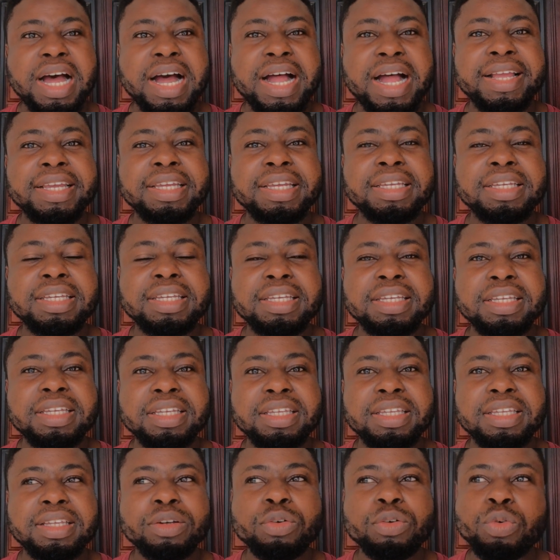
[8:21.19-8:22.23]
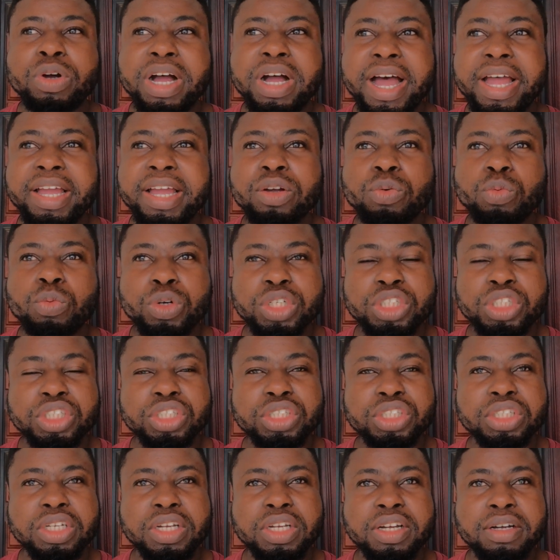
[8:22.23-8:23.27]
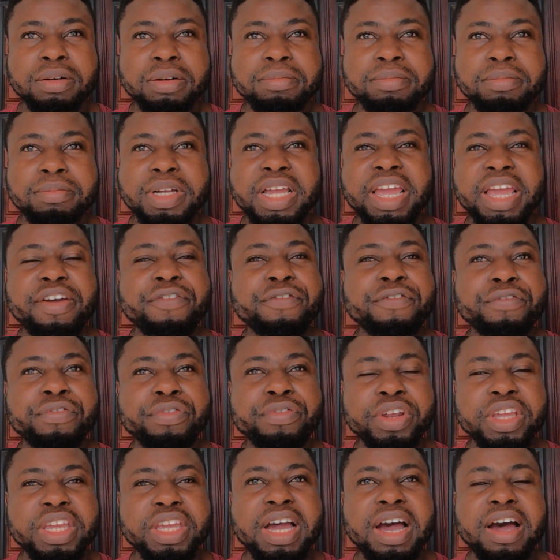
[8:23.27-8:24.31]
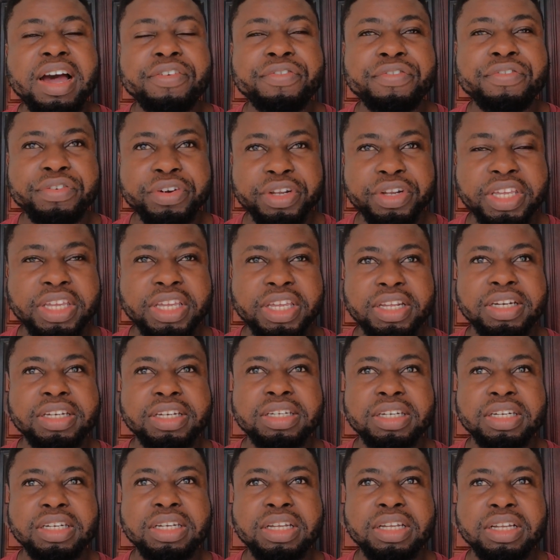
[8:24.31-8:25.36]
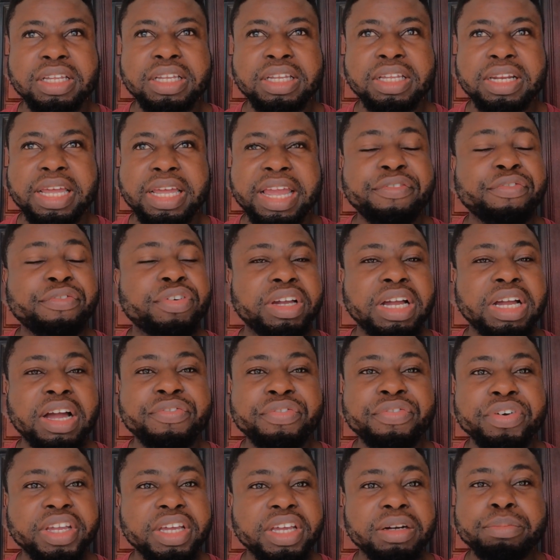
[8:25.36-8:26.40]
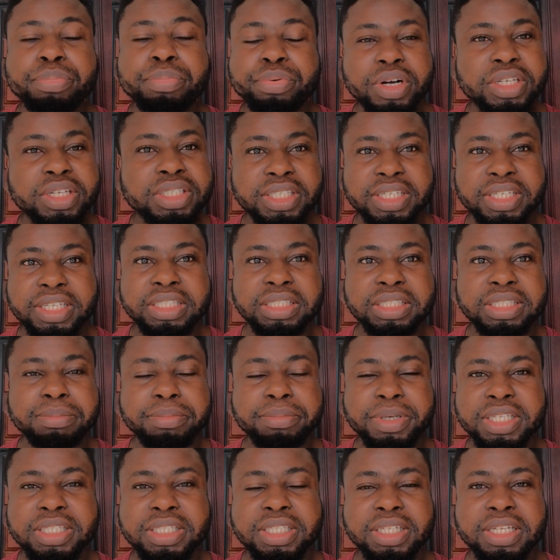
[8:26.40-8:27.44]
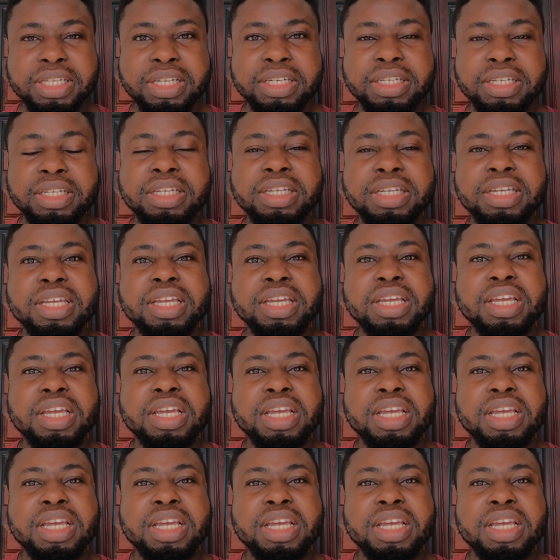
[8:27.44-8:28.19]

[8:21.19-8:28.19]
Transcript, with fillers: I, I wish um, every African, uh, African president basically